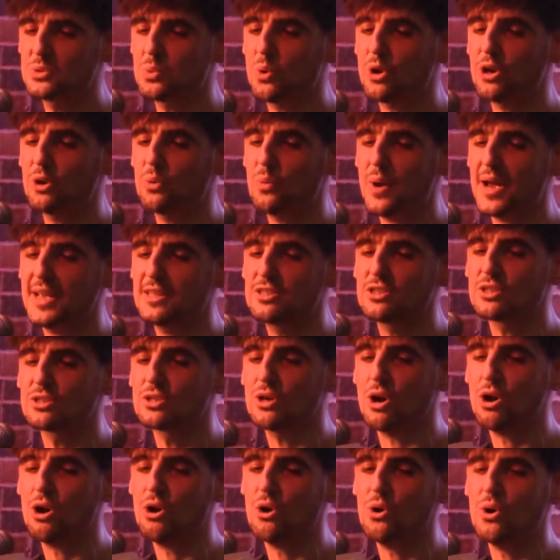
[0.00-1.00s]
What a way to
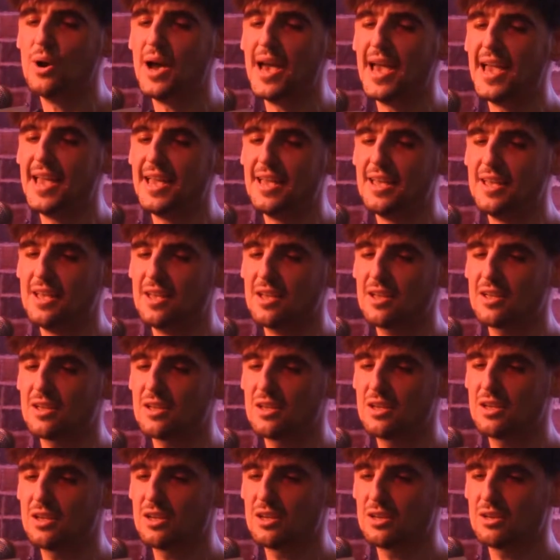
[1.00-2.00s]
go, eh?
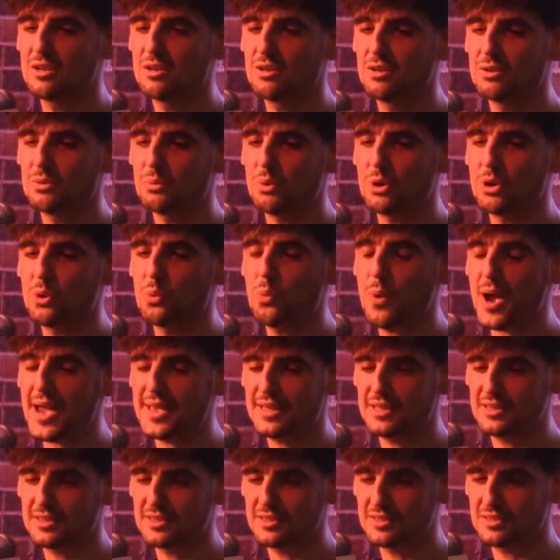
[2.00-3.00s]
What a
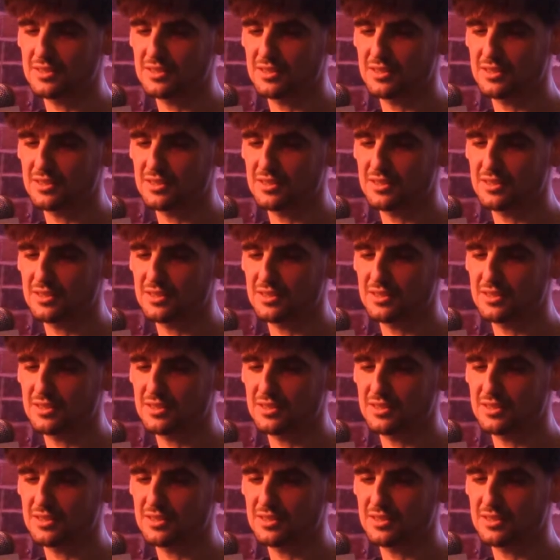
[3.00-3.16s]
waste.